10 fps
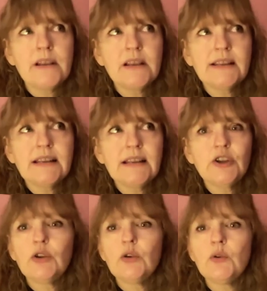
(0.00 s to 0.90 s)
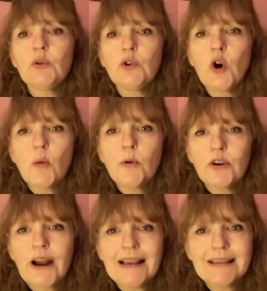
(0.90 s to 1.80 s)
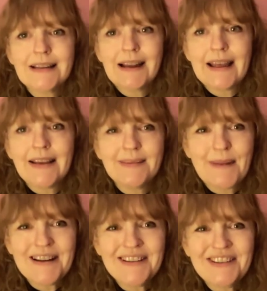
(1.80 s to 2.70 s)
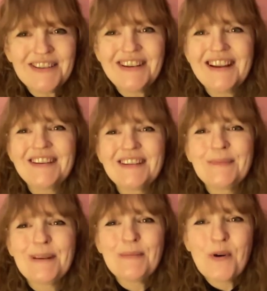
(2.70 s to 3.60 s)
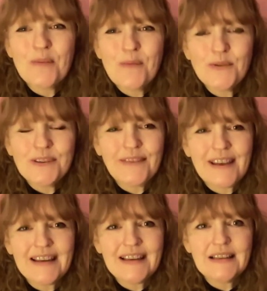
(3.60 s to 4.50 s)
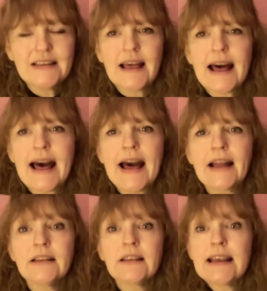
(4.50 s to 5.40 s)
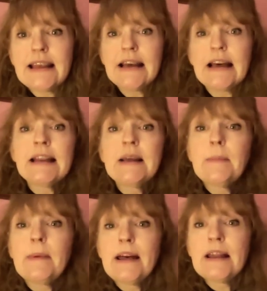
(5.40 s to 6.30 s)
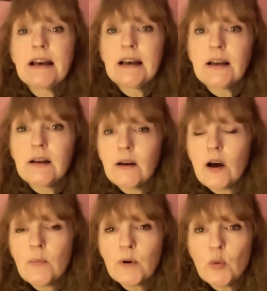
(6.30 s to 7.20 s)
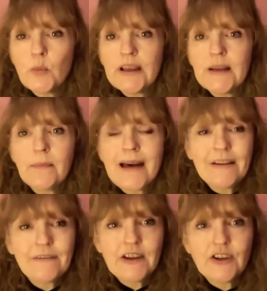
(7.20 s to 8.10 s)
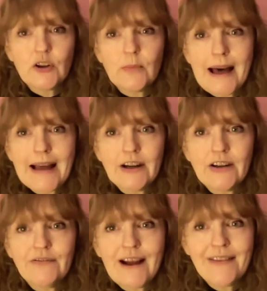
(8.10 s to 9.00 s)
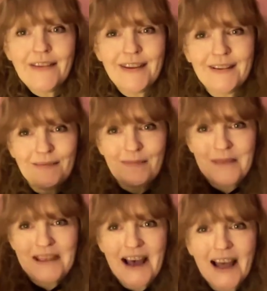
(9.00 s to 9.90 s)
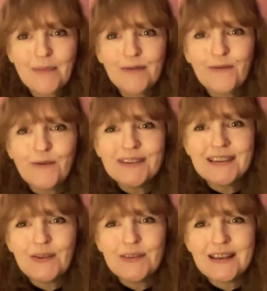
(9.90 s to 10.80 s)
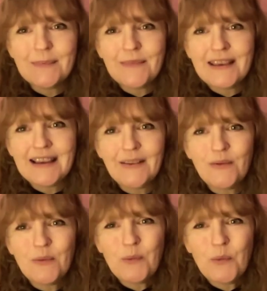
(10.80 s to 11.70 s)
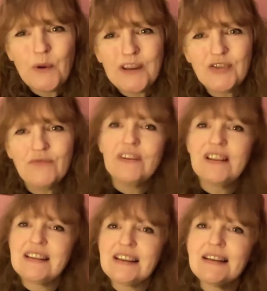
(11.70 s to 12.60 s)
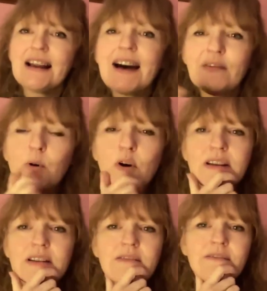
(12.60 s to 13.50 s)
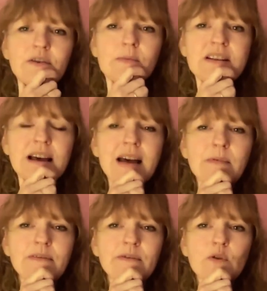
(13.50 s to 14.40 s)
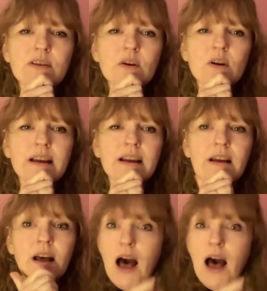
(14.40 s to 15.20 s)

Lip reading: Ability to not procrastinate as much, to be more motivated, and in a appropriate, beneficial manner, rather than me hyper focusing on something which really doesn't have a point for me to hyper focus on it.